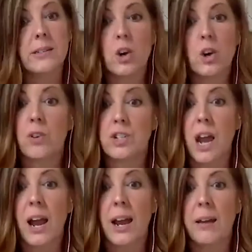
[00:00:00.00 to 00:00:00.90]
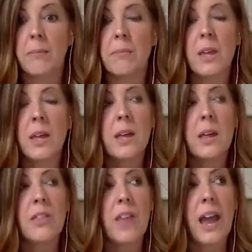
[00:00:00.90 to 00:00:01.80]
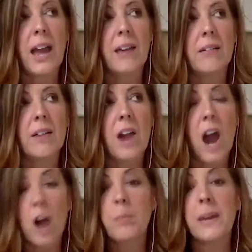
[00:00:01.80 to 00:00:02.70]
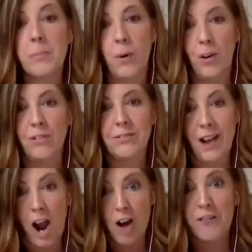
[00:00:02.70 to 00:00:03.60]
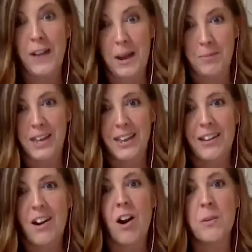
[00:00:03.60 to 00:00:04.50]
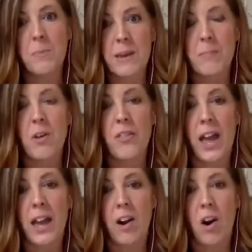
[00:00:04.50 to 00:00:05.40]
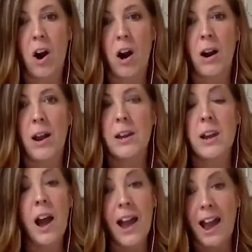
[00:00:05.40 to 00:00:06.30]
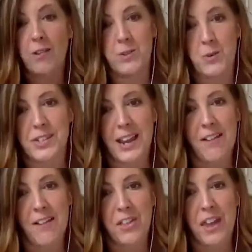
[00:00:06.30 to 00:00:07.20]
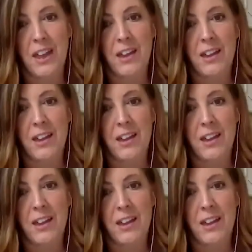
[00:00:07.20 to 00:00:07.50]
over time that our people, our family, are the people that are not outsourcing everything,